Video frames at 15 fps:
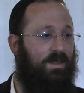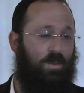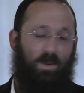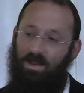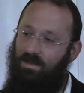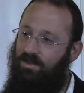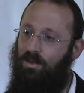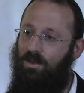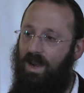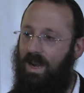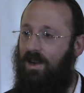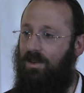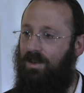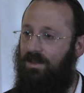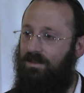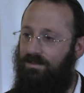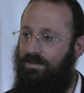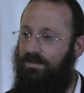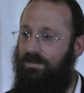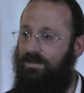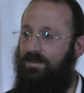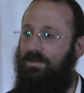24-hour
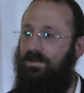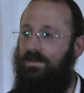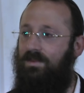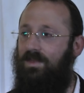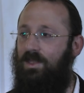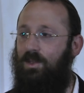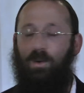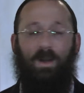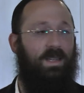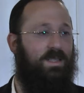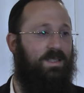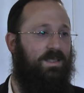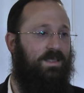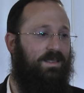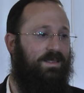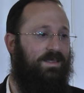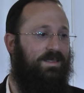grace,